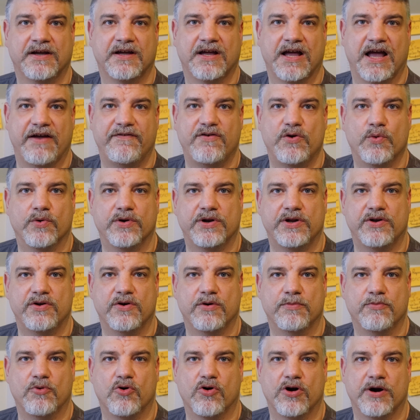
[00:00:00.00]
If you want to
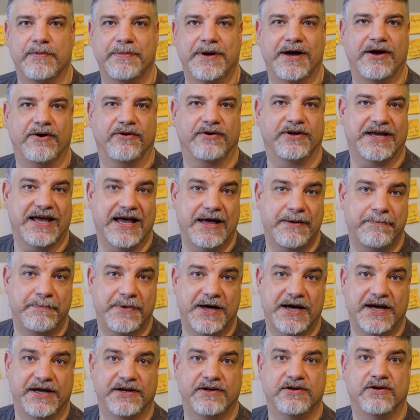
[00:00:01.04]
know more about
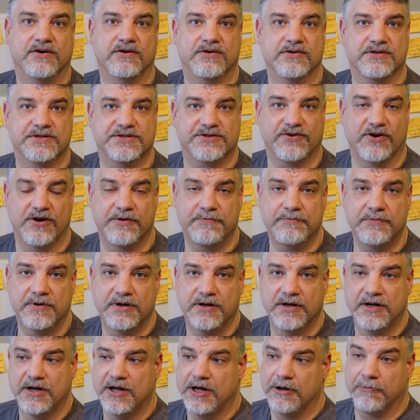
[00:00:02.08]
Kanban or Scrum,
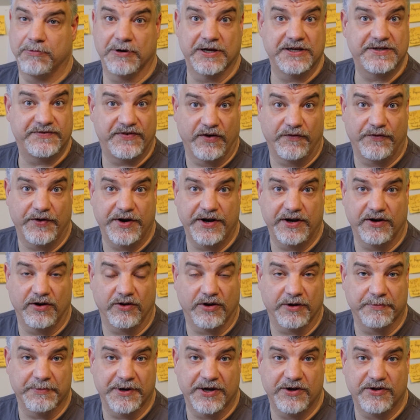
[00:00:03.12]
please feel free to
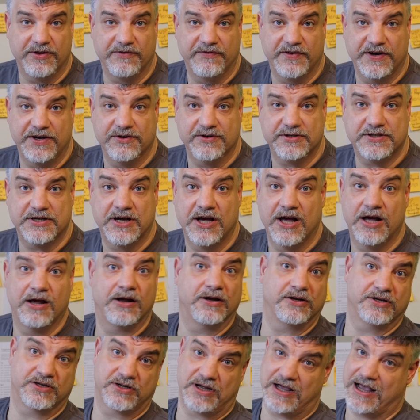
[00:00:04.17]
look at my other videos.
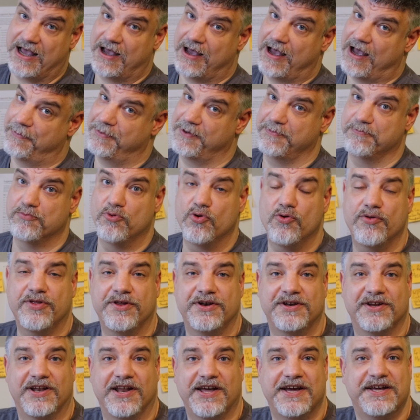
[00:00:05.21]
I'll be more than
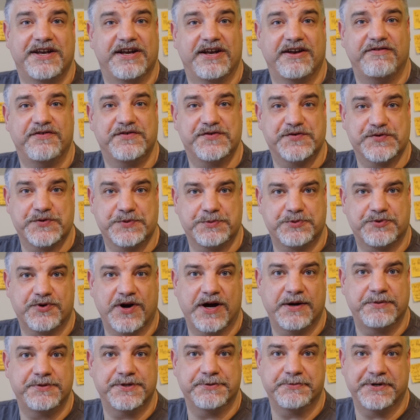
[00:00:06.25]
delighted if you
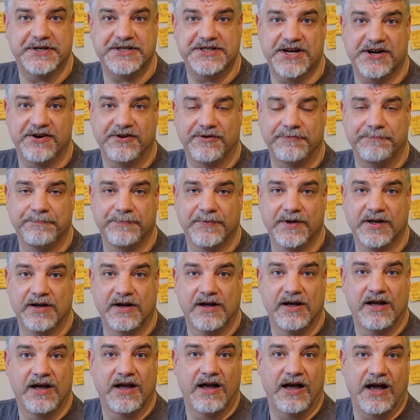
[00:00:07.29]
subscribe to my channel.
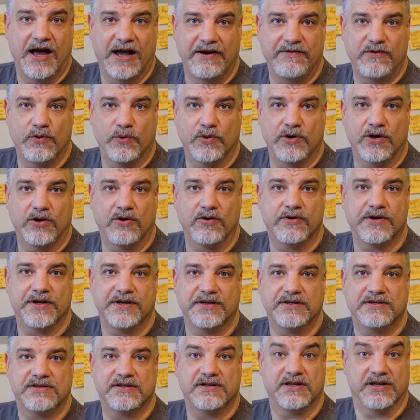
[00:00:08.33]
And if you want to look
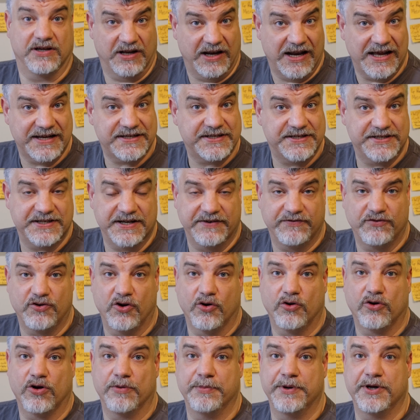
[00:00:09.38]
at the classes I've
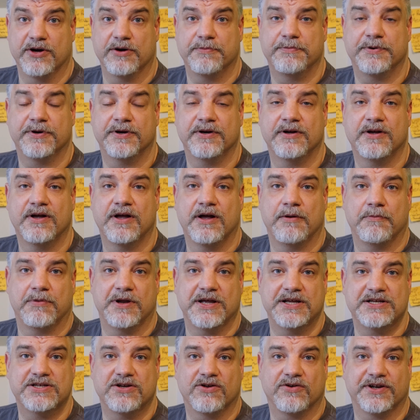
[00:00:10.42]
got coming up,
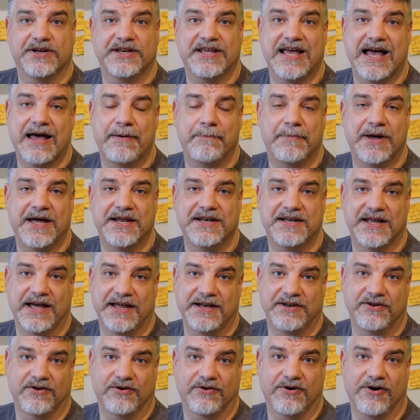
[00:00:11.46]
please look at
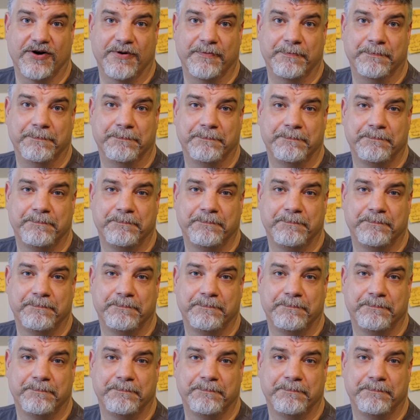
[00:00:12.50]
kanbandan.com.